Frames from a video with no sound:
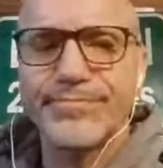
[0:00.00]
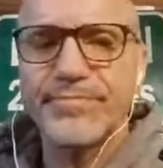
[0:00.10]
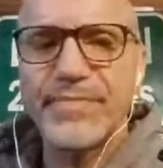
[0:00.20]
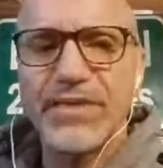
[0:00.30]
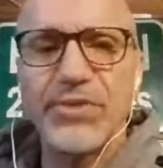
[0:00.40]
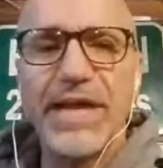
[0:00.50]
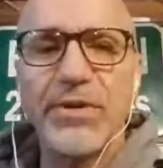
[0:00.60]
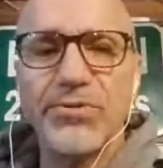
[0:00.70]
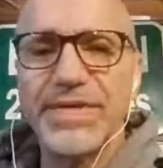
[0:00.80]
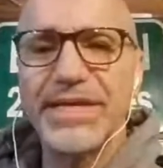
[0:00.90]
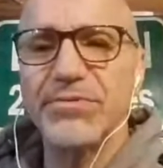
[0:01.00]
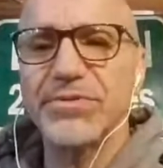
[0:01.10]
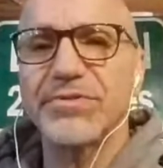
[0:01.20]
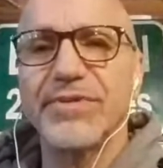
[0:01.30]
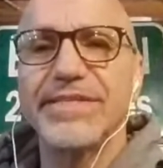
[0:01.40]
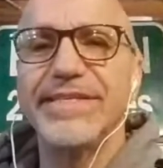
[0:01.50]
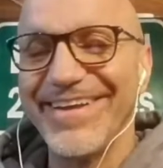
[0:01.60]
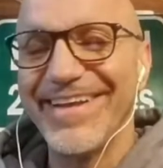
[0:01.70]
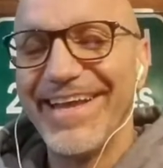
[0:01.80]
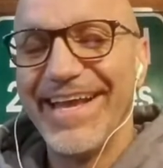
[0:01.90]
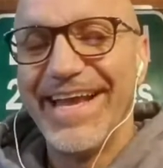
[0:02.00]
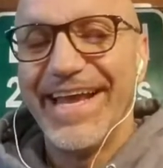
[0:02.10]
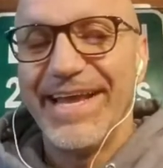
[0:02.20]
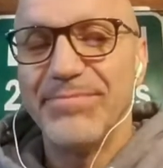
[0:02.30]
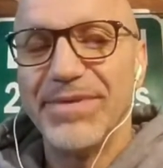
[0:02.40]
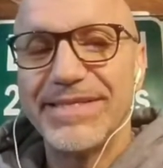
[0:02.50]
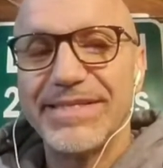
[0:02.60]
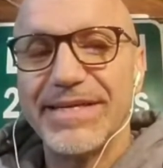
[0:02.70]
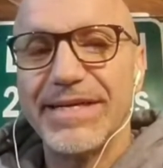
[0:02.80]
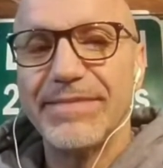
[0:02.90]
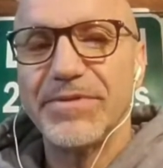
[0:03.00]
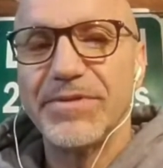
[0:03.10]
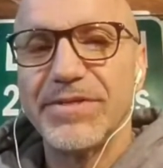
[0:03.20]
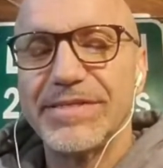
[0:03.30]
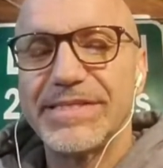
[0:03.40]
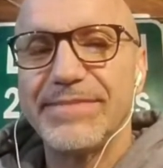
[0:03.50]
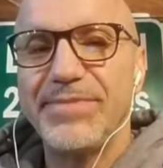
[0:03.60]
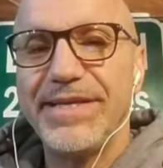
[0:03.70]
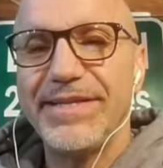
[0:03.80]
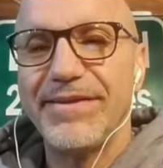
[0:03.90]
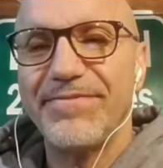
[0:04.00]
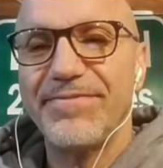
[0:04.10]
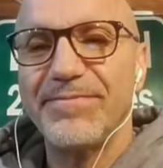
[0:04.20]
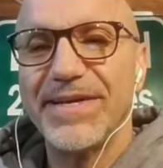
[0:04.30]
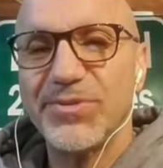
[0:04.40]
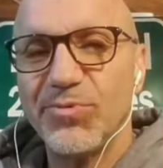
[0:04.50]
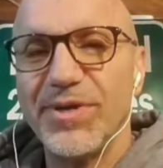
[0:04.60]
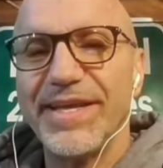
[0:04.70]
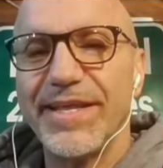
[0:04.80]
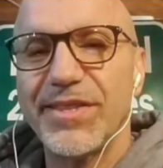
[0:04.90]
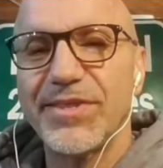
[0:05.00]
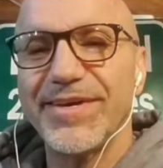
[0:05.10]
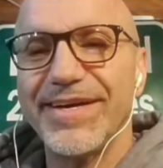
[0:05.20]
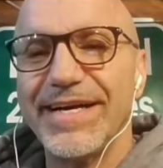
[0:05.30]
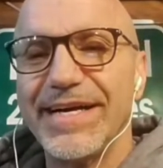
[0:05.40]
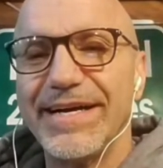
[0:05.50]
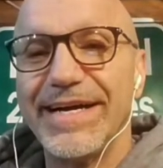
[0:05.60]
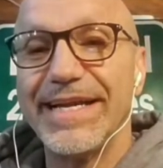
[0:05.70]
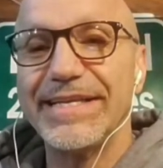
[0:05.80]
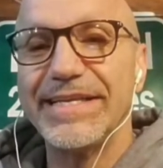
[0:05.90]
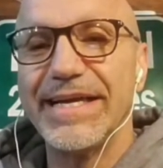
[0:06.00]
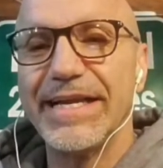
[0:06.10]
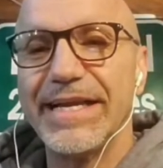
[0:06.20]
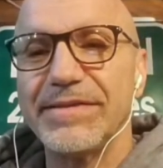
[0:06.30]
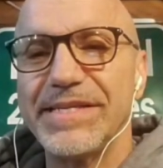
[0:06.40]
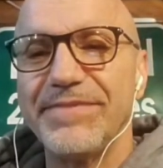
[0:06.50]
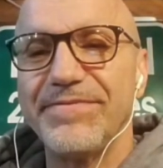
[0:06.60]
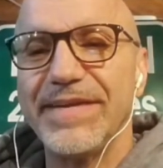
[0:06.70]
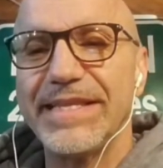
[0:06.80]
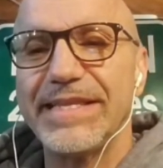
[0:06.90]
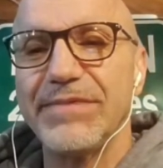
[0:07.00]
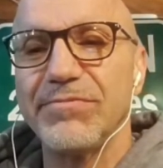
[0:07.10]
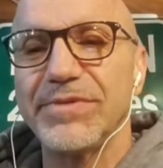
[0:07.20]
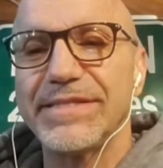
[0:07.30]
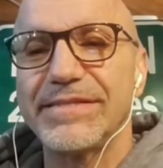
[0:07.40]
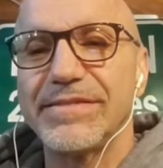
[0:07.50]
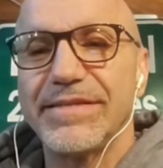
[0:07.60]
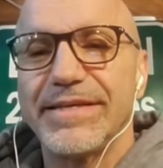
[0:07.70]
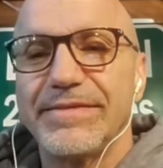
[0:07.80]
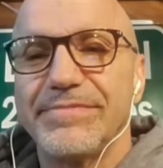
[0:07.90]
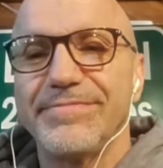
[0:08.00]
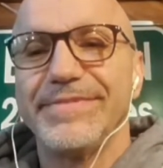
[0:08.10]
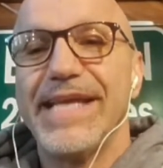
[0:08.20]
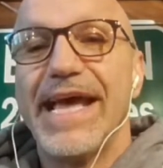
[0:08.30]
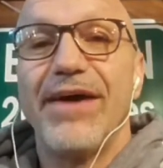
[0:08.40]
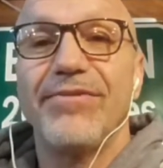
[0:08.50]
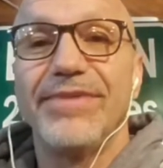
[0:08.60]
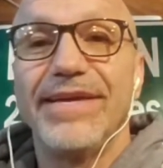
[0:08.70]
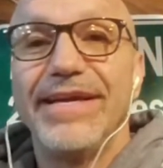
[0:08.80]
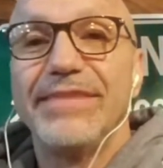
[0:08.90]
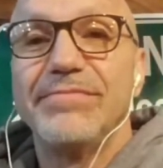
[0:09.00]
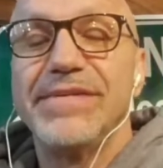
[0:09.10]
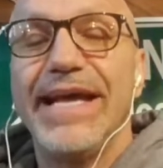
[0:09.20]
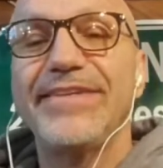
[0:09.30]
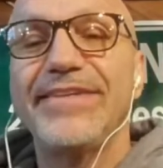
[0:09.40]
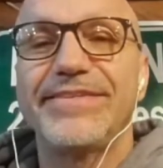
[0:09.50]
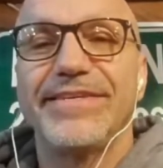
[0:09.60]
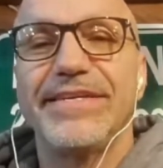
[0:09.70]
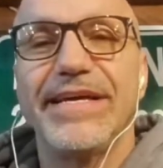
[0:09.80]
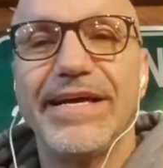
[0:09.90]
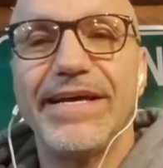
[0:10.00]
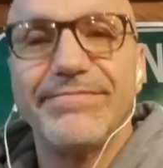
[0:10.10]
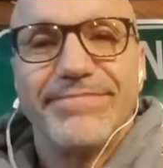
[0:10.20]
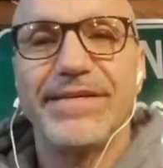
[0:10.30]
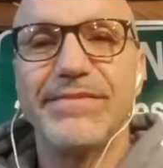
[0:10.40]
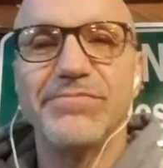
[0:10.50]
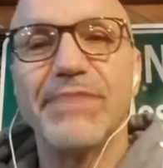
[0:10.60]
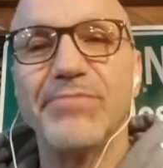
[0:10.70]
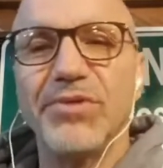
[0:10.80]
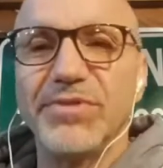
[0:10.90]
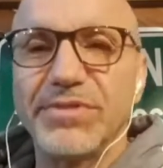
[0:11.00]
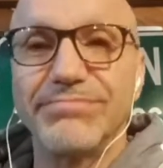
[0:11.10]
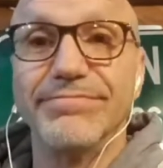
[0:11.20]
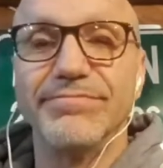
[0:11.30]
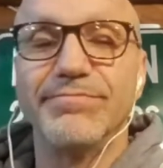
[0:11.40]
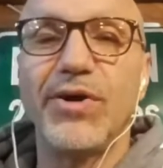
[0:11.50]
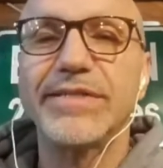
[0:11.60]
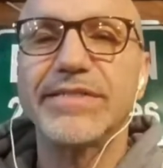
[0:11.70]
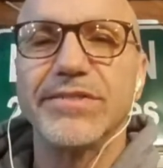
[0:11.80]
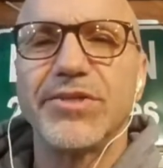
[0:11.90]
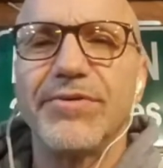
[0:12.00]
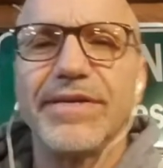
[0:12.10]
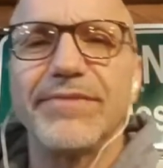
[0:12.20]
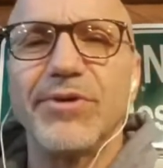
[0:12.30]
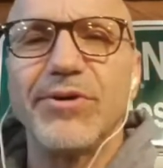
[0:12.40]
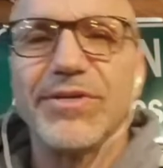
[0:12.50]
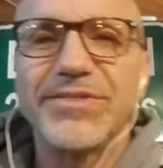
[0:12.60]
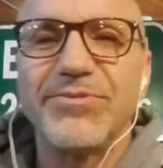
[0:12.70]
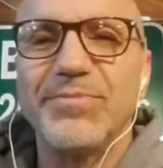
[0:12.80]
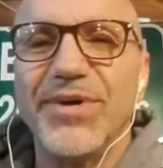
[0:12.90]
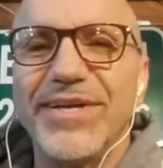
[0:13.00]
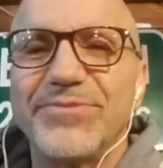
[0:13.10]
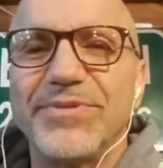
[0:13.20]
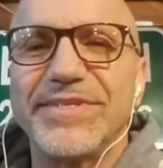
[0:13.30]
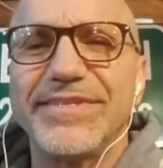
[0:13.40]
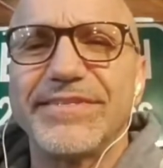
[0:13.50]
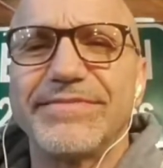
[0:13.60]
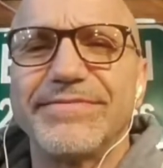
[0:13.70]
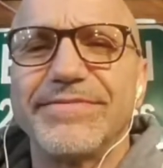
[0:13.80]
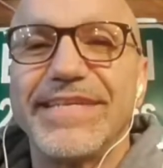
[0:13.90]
That whole day was a crazy day, but to be there for my 20th on an event that was now etched. I'm known as Boston Joey to a bunch, which is kind of